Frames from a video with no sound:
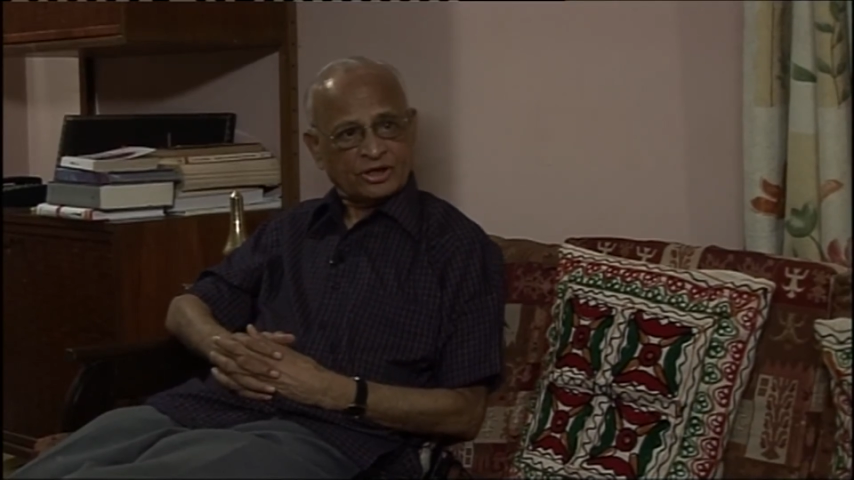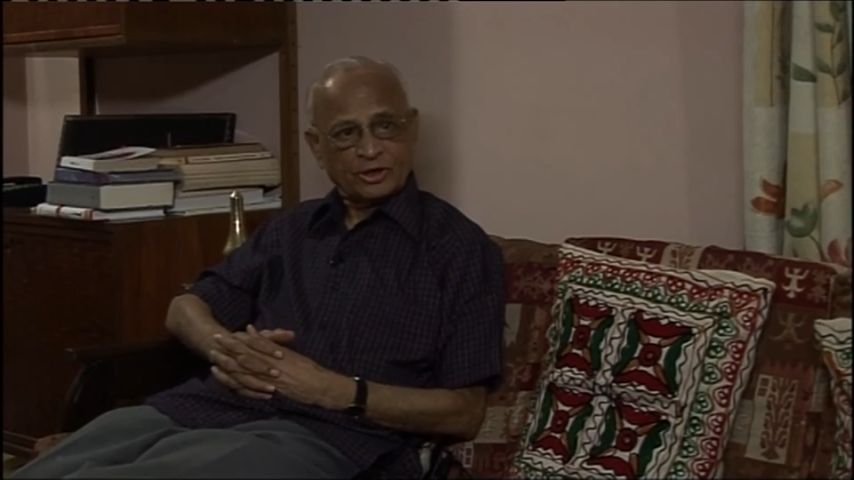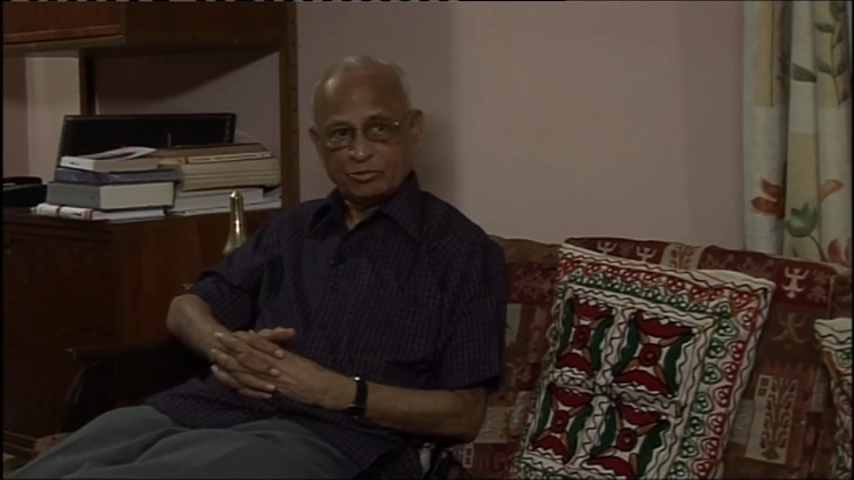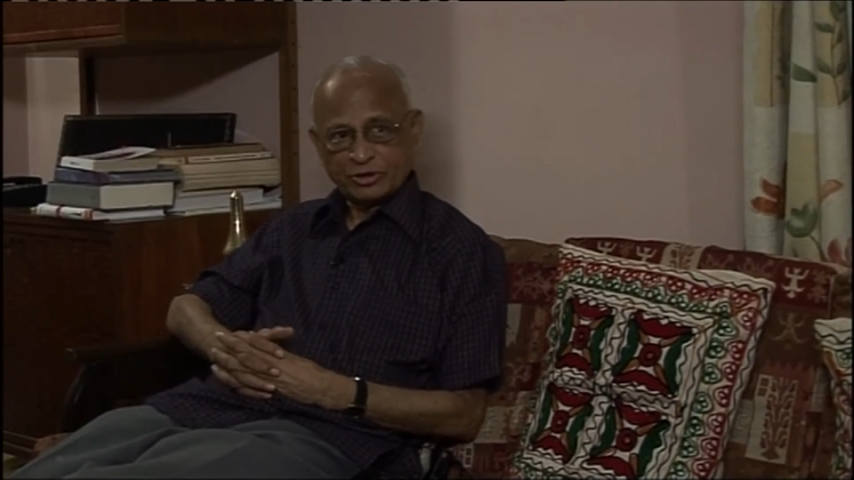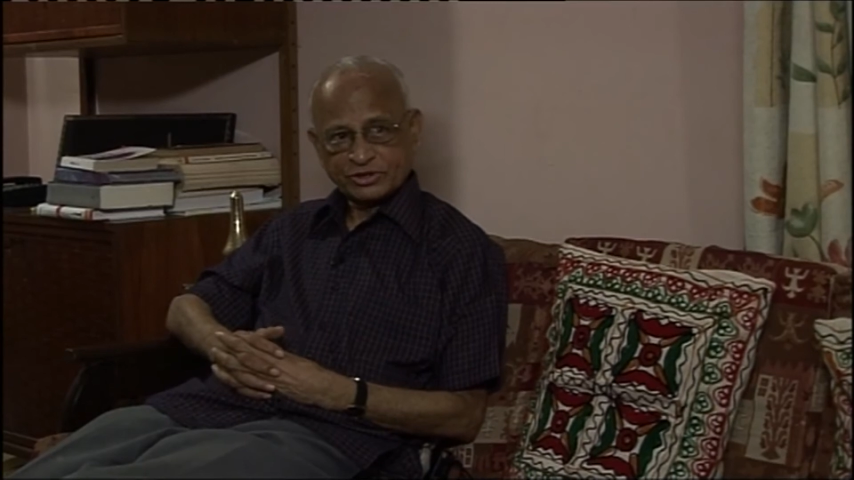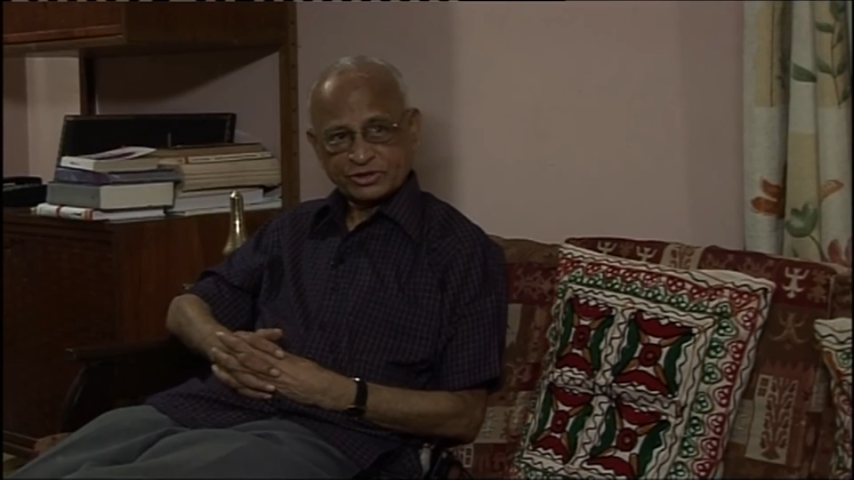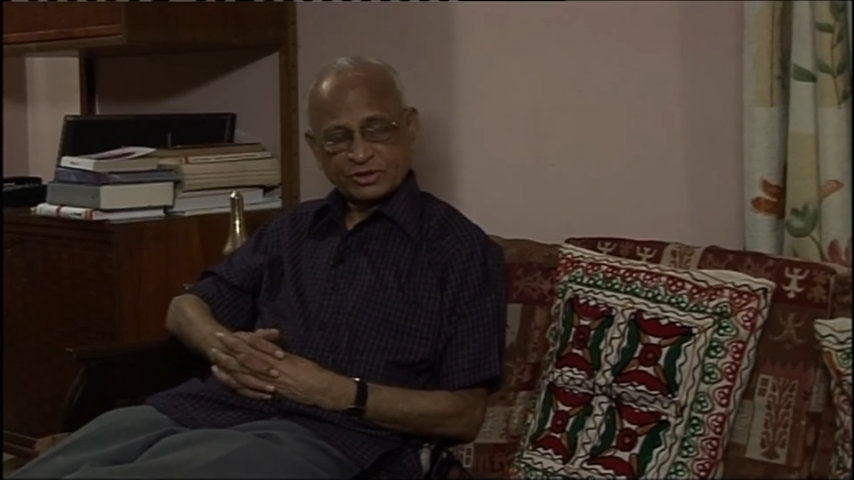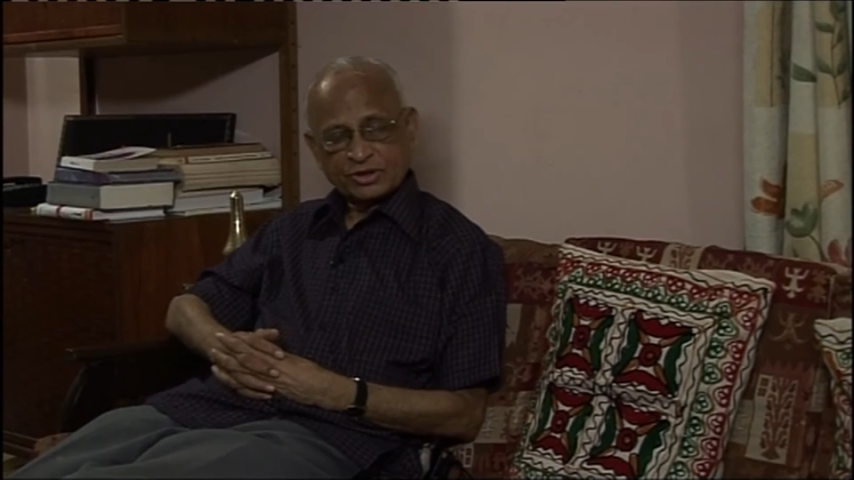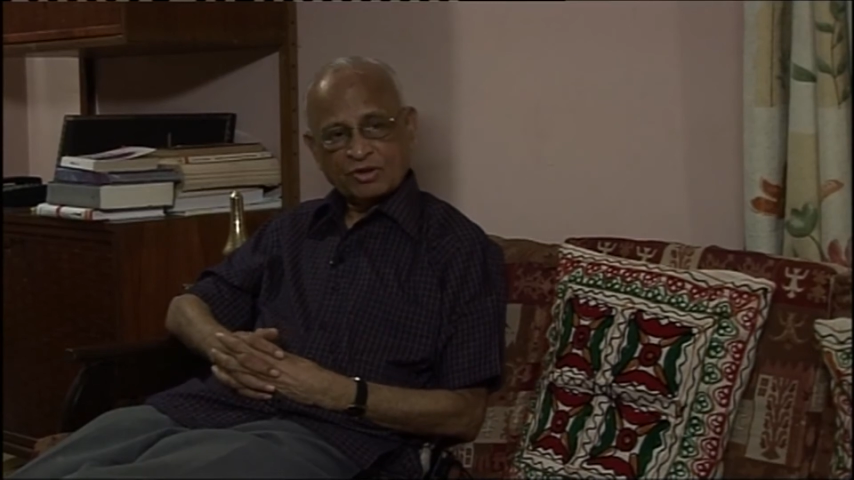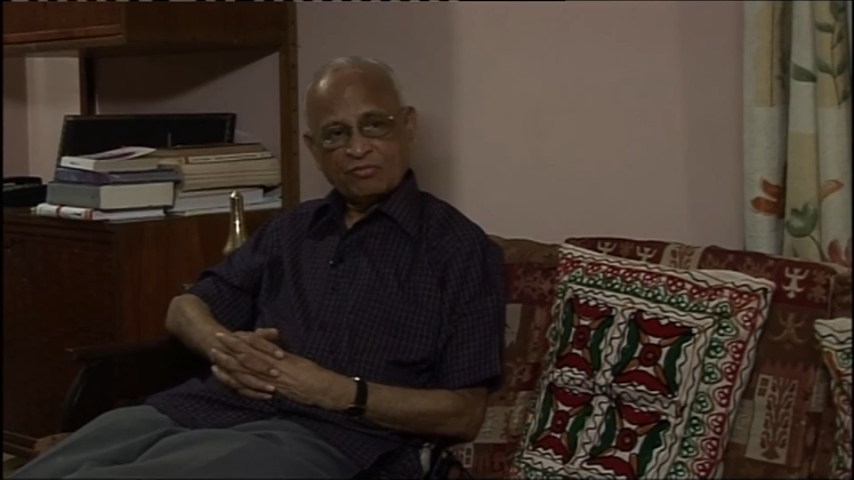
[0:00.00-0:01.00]
in which
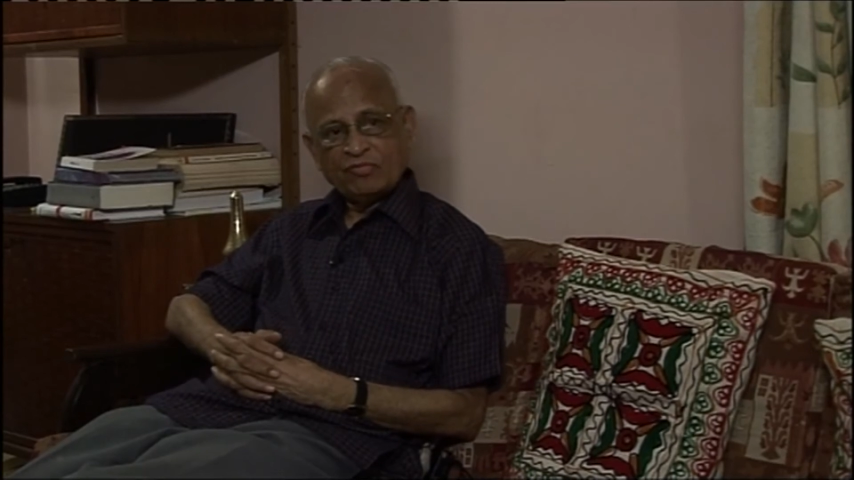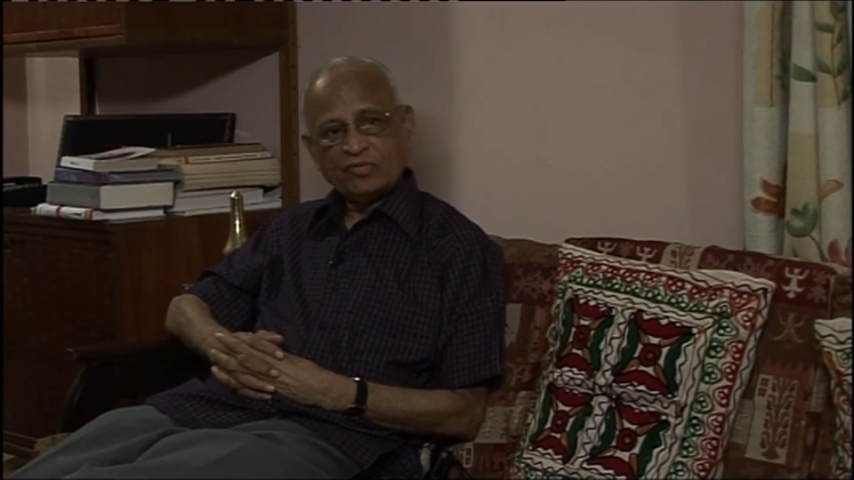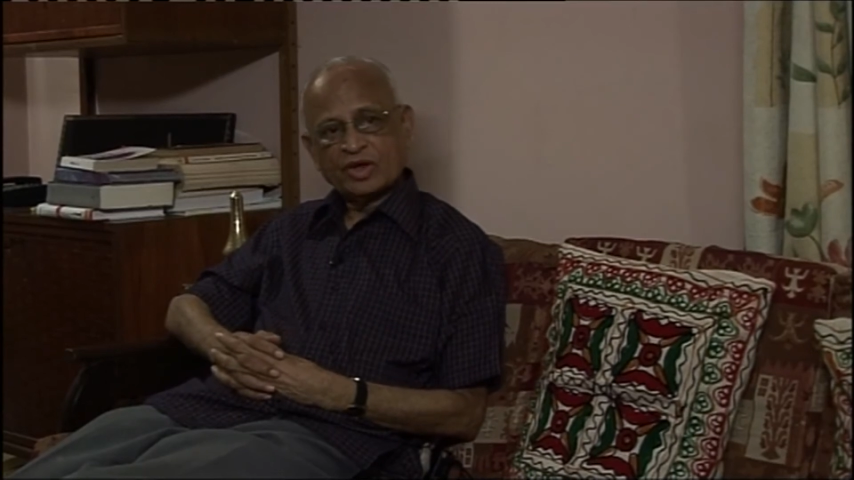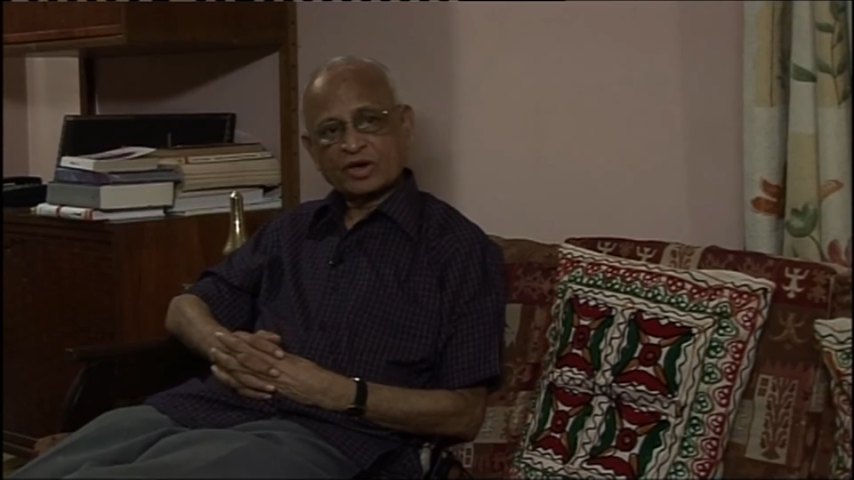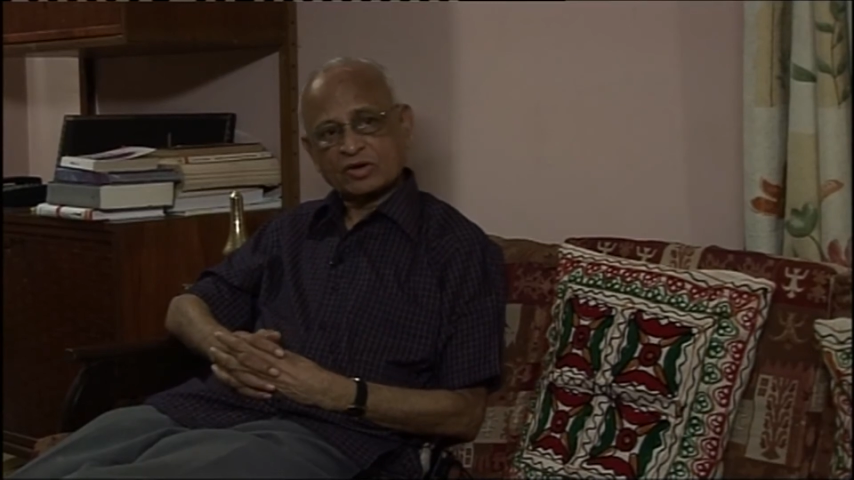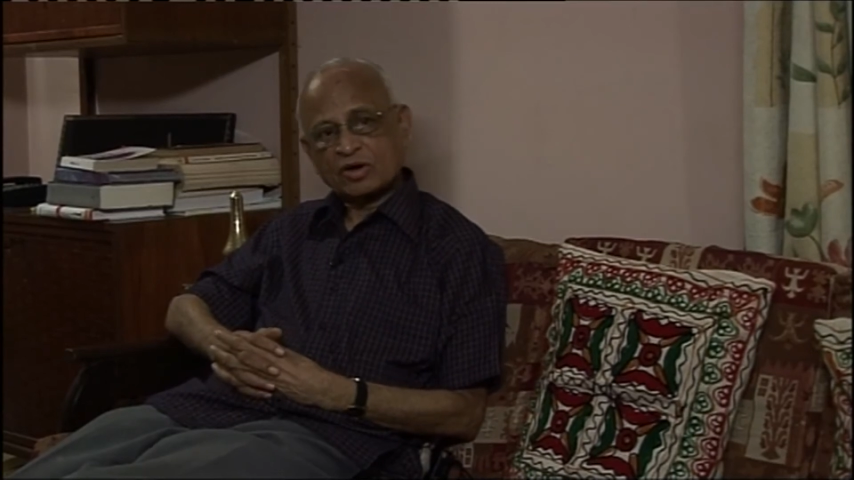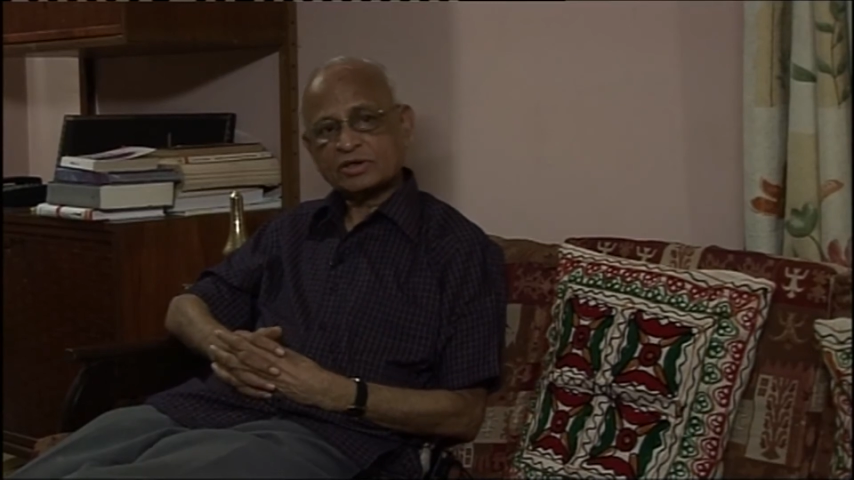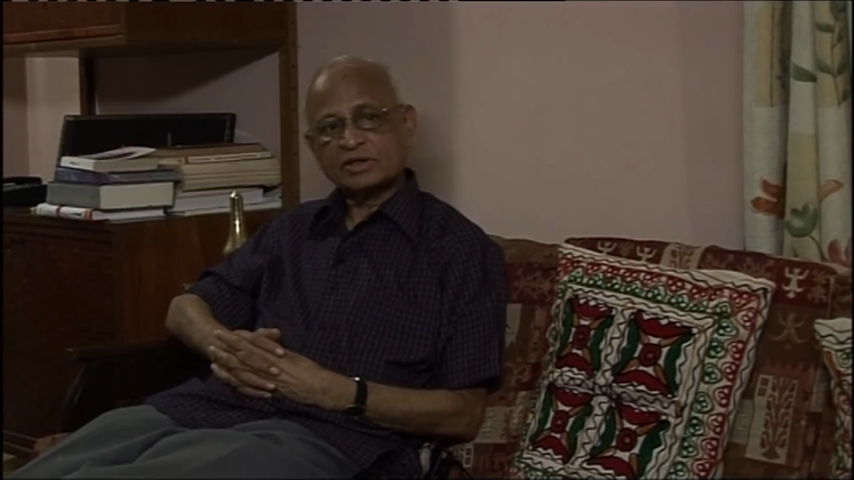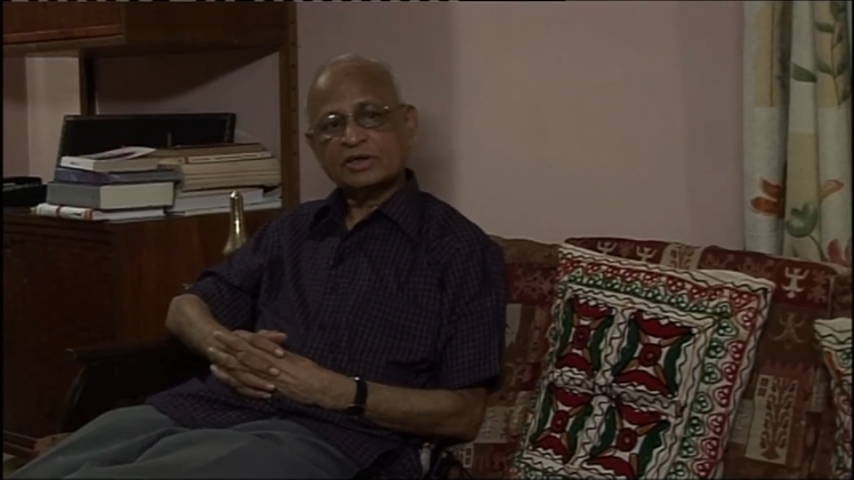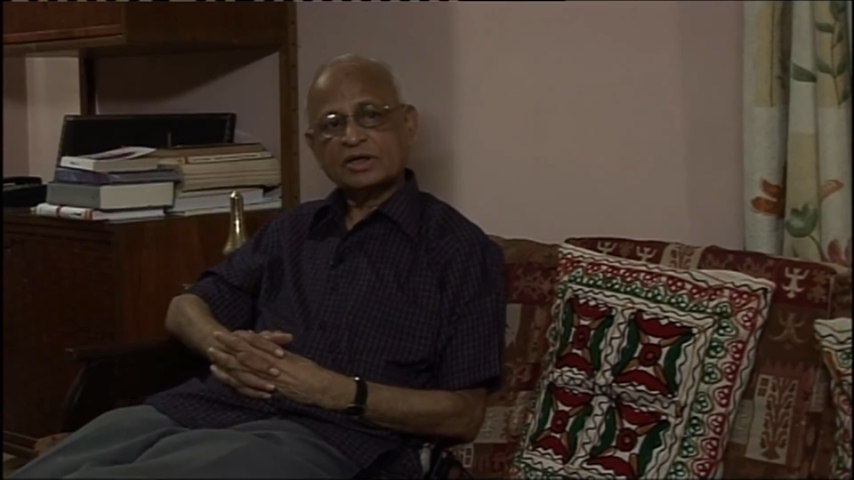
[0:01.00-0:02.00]
we are
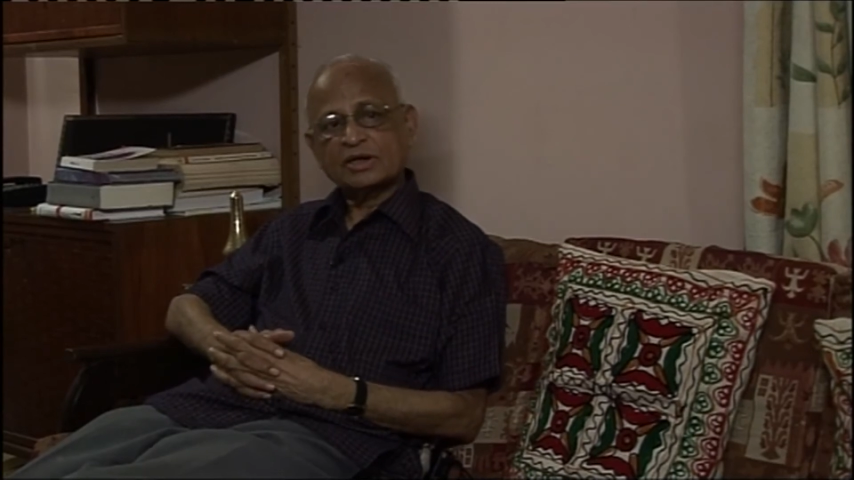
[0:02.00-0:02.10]
not